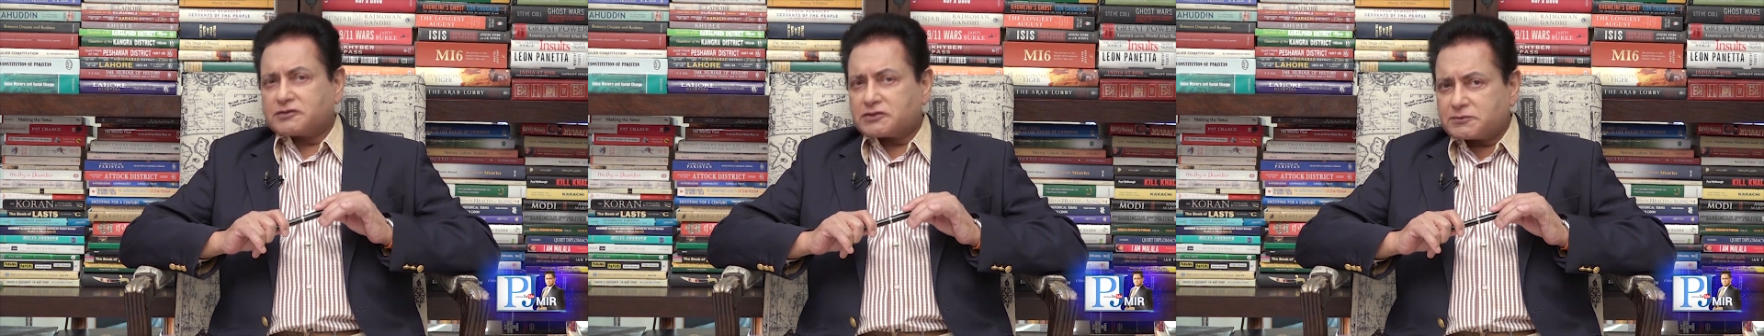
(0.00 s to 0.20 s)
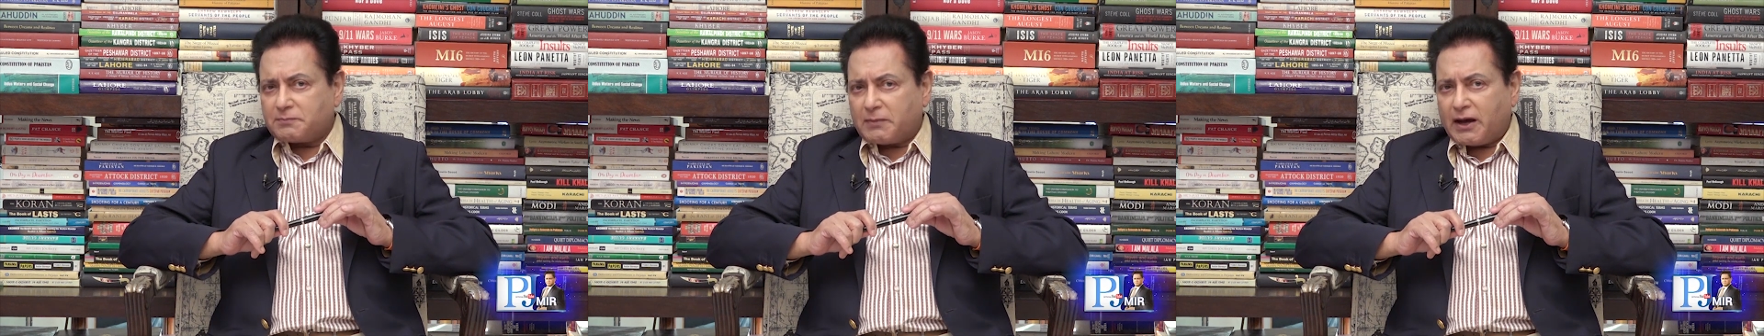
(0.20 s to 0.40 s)

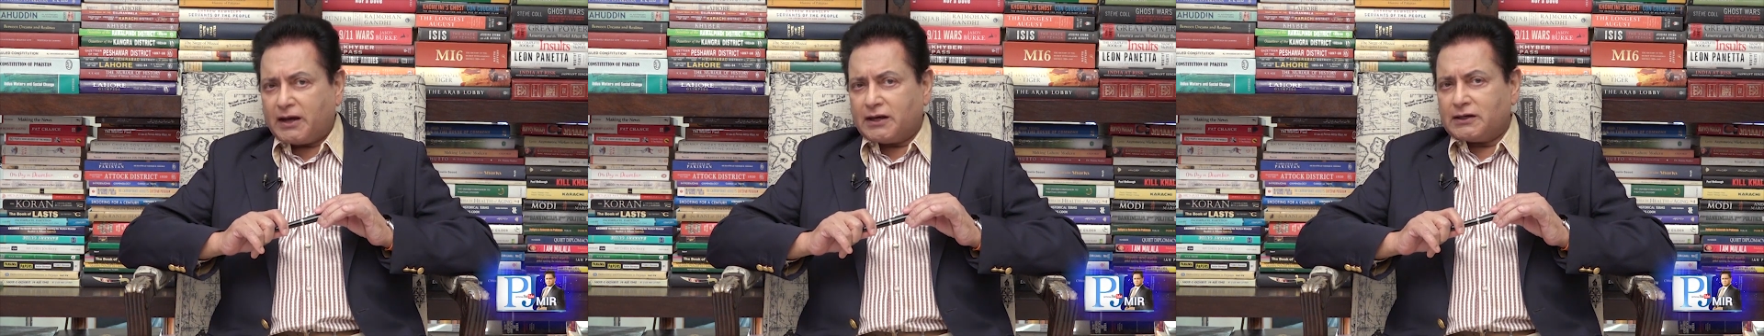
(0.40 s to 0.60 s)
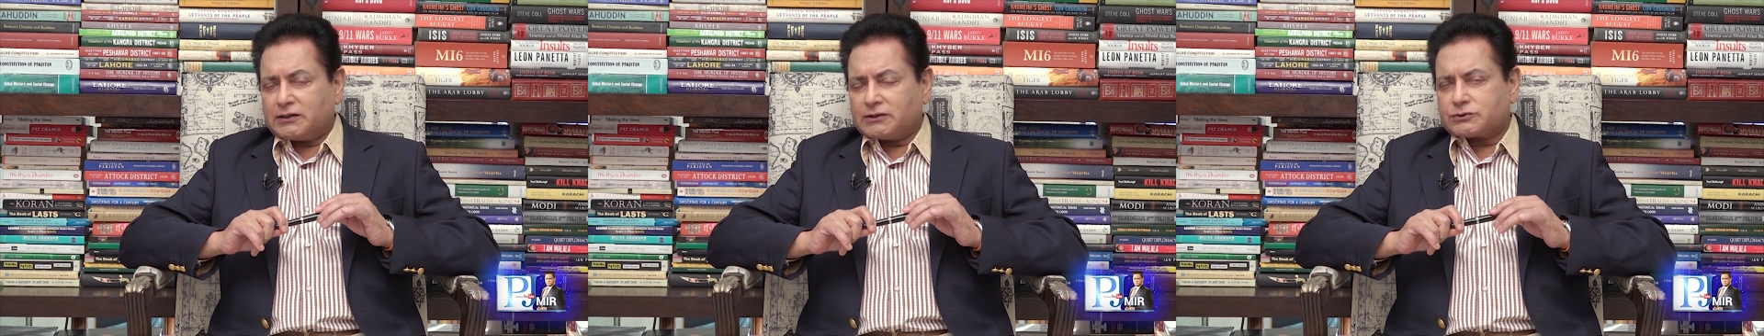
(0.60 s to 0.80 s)

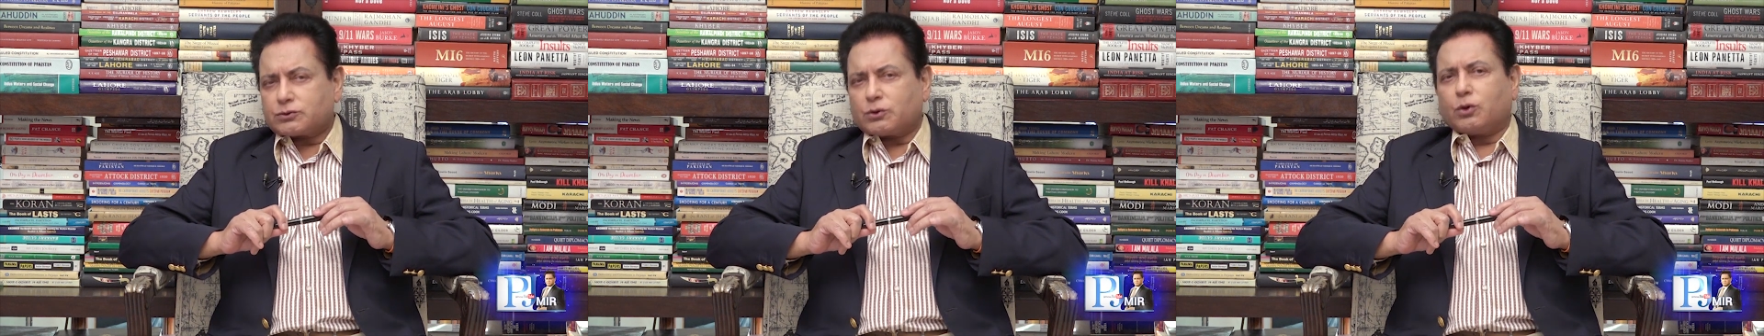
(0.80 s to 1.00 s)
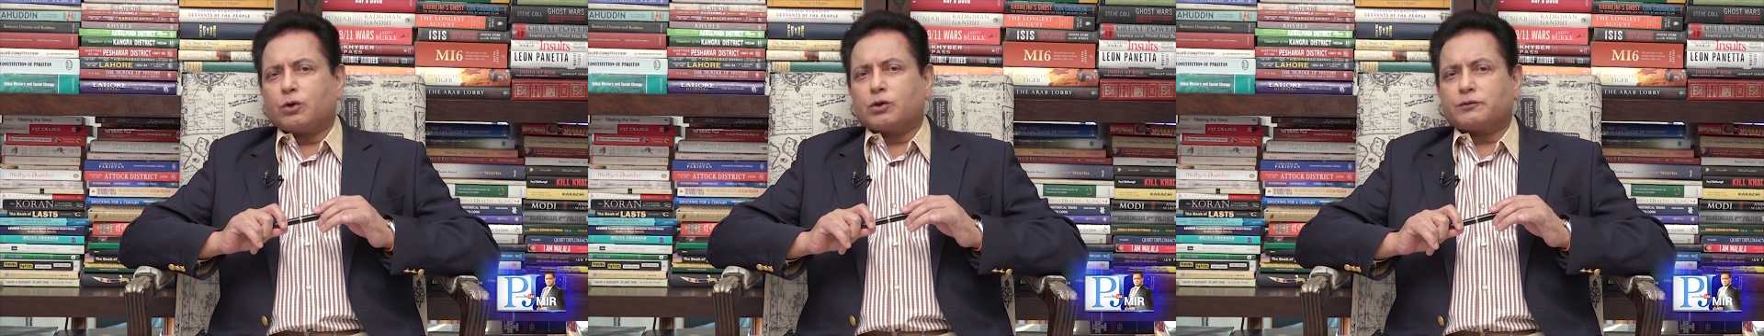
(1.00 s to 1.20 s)
smiles
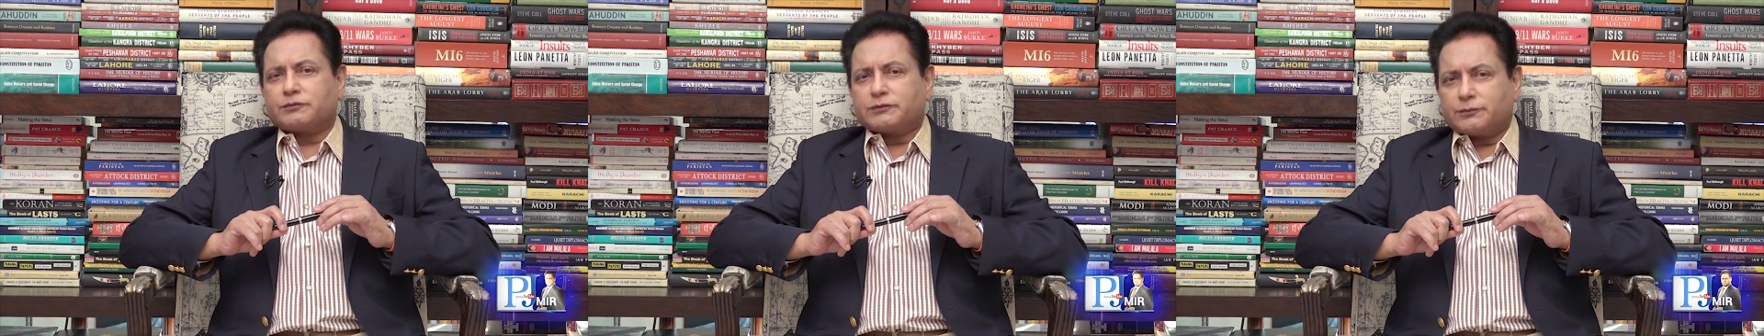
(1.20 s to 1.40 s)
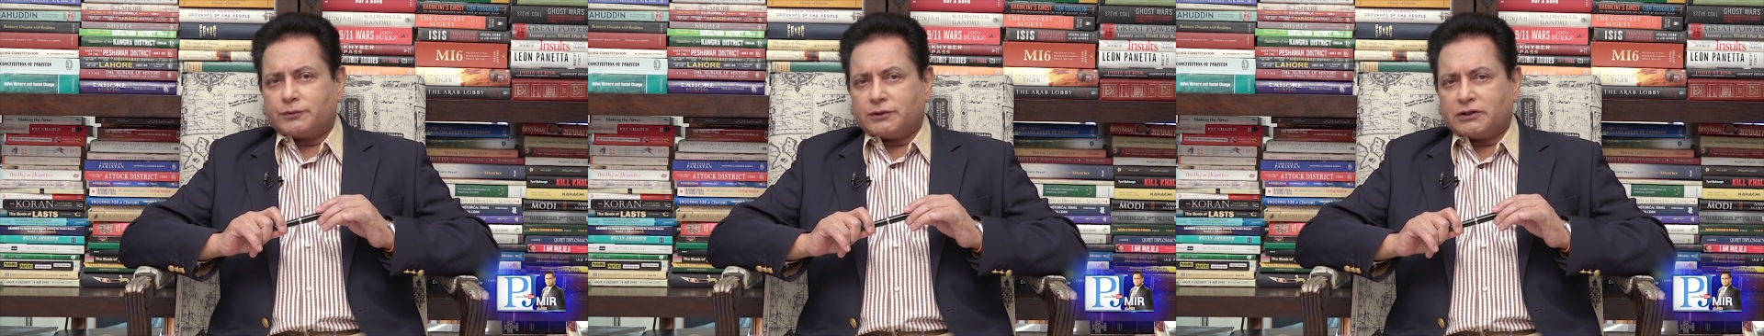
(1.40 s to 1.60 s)
all
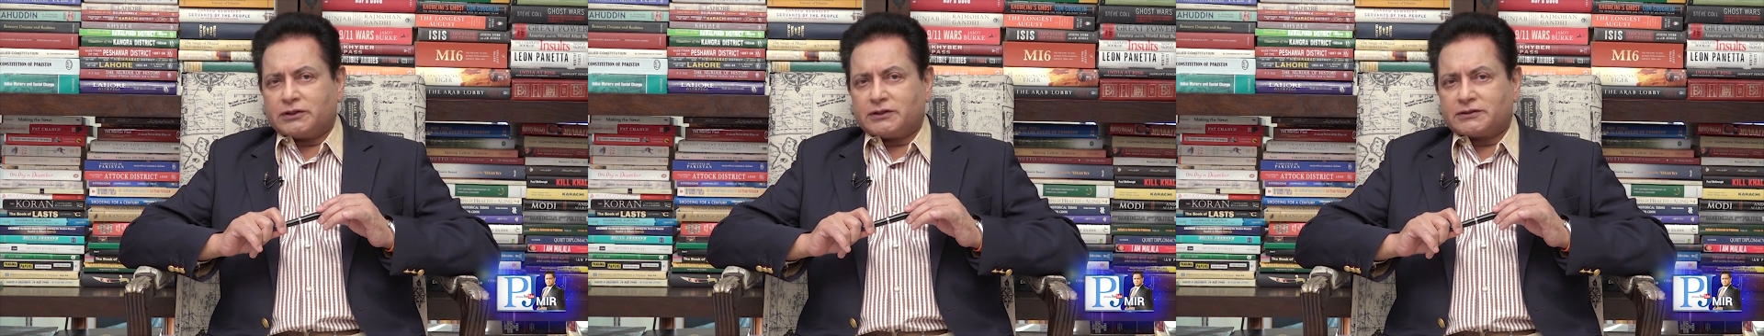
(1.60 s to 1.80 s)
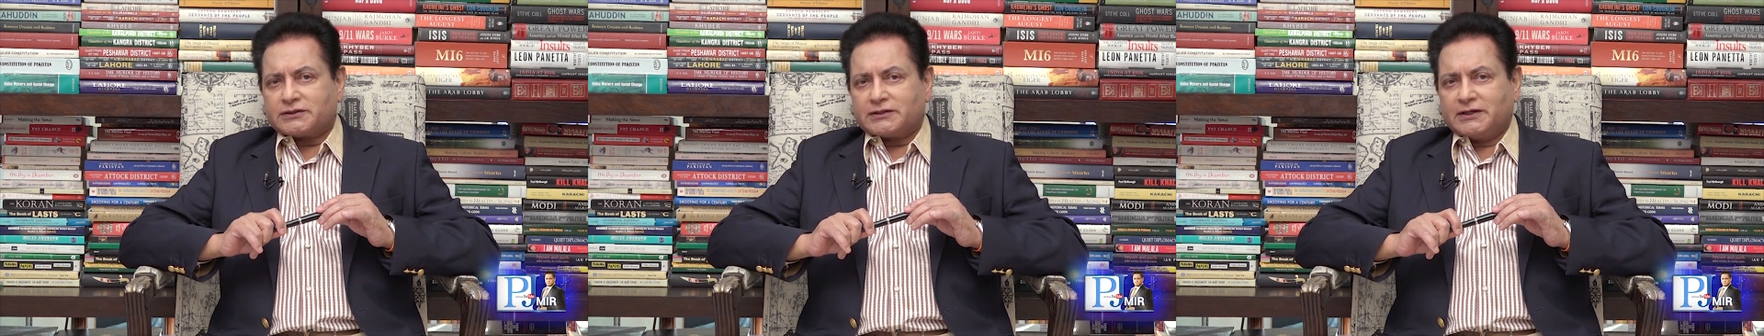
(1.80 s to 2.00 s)
over the
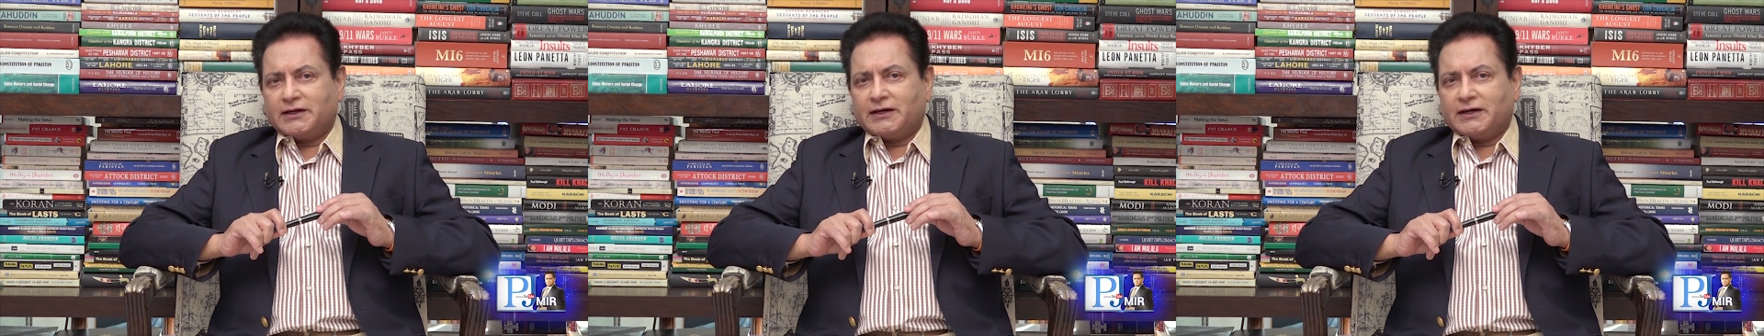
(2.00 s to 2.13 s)
world,